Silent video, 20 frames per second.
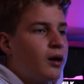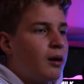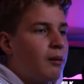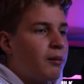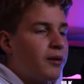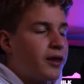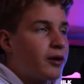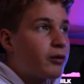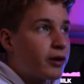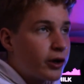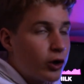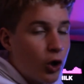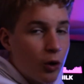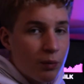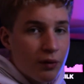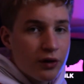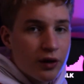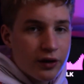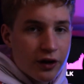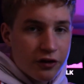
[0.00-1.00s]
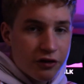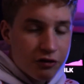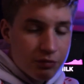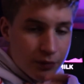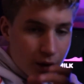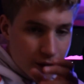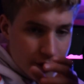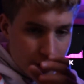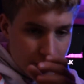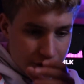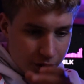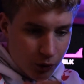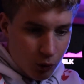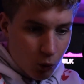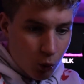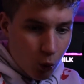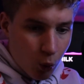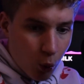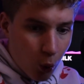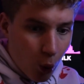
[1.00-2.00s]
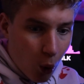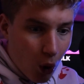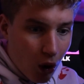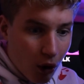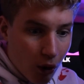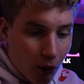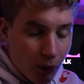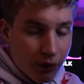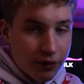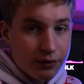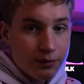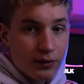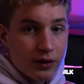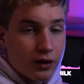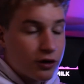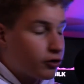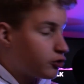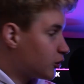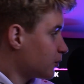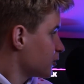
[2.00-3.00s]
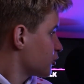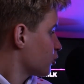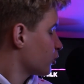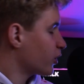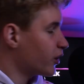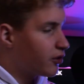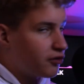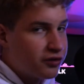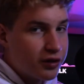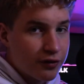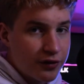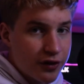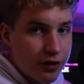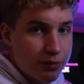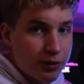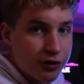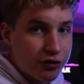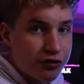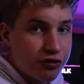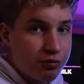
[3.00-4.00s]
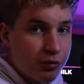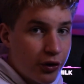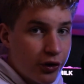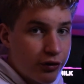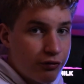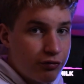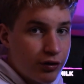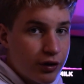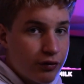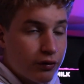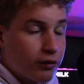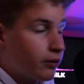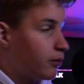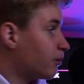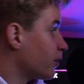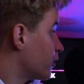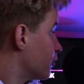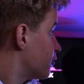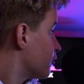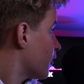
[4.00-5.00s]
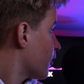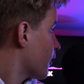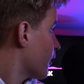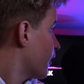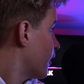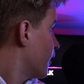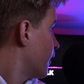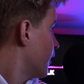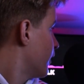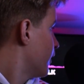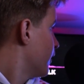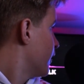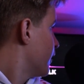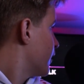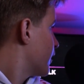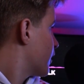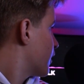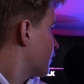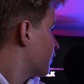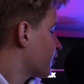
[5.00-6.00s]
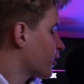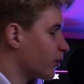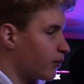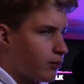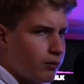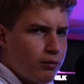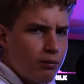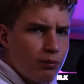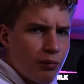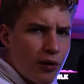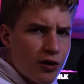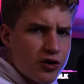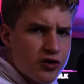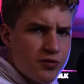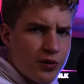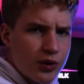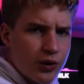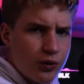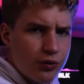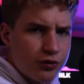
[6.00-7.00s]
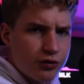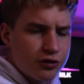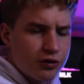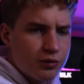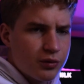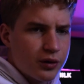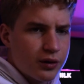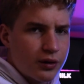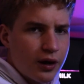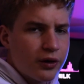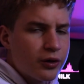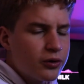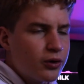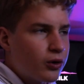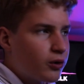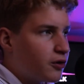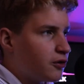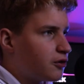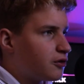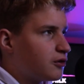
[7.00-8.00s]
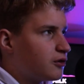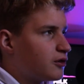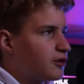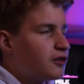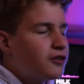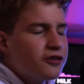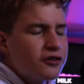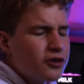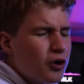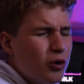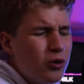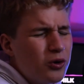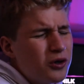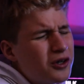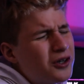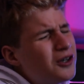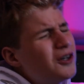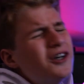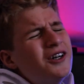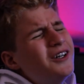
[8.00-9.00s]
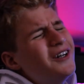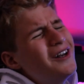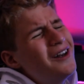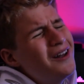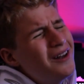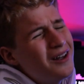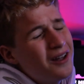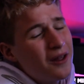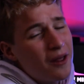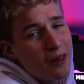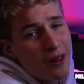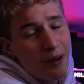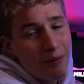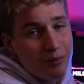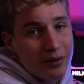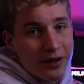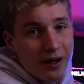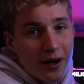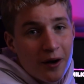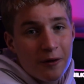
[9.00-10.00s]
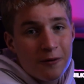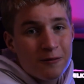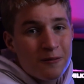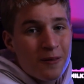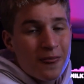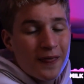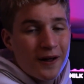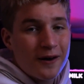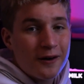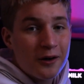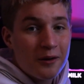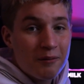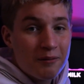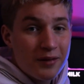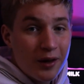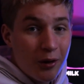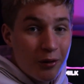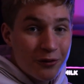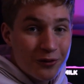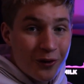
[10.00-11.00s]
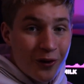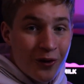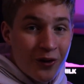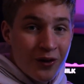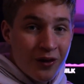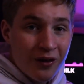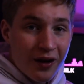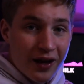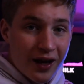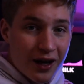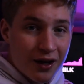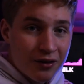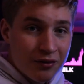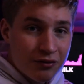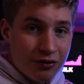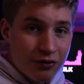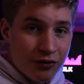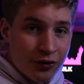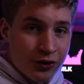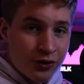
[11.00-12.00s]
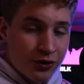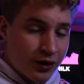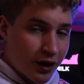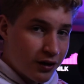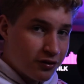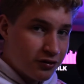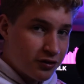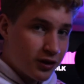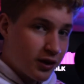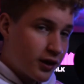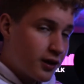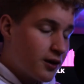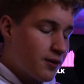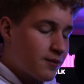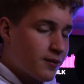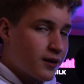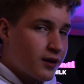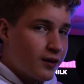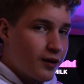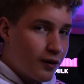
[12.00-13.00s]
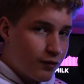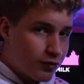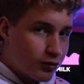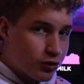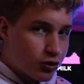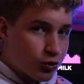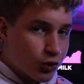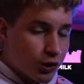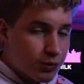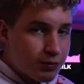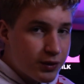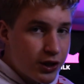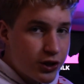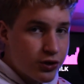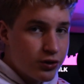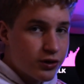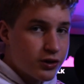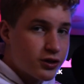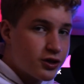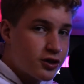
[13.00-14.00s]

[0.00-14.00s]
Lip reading: but then when I opened it and smelled it, I was like, whoa. Strawberry Shortcake is definitely the best smelling flavor by far. It's like marshmallows or something. I don't know. It's so good. But yeah, that was all I have for you guys today. If you enjoyed, make sure to